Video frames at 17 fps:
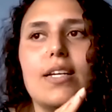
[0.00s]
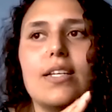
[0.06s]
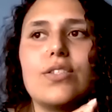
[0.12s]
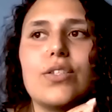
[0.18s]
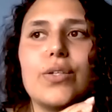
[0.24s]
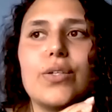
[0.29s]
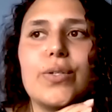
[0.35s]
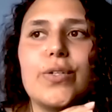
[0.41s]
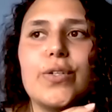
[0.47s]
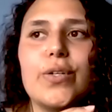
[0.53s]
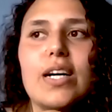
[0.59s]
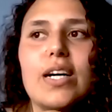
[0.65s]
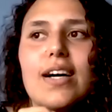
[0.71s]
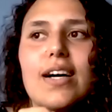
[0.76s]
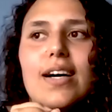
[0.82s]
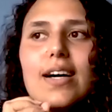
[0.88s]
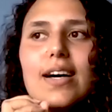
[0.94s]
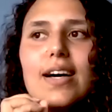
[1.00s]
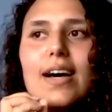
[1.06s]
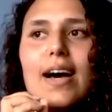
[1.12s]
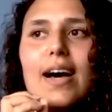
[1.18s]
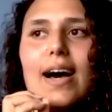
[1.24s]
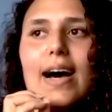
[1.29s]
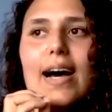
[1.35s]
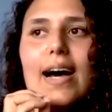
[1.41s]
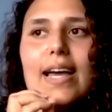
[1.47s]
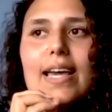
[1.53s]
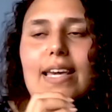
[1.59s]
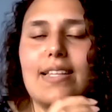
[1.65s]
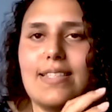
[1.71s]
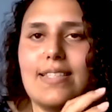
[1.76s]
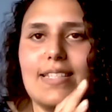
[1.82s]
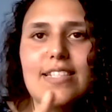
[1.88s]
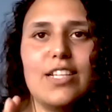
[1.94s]
So
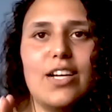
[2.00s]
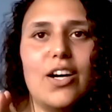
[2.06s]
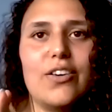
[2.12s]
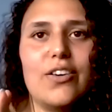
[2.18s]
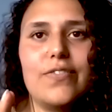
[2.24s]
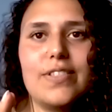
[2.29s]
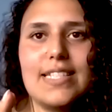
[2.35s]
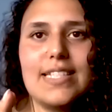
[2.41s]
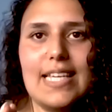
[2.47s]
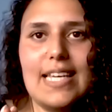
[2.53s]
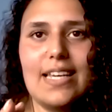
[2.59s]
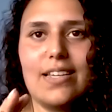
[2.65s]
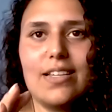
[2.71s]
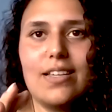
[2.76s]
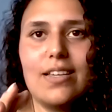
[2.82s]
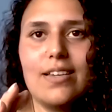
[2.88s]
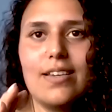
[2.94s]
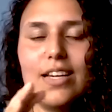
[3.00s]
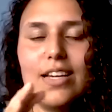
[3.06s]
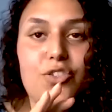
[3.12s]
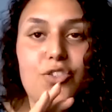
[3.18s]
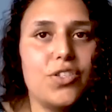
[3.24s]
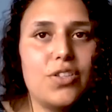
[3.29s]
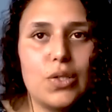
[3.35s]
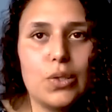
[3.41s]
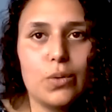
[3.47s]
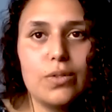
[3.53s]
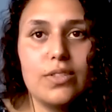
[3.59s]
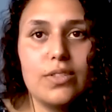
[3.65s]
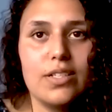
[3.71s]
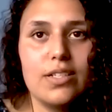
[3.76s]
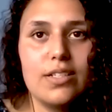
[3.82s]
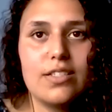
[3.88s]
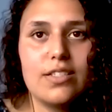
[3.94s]
I didn't have to take a student loan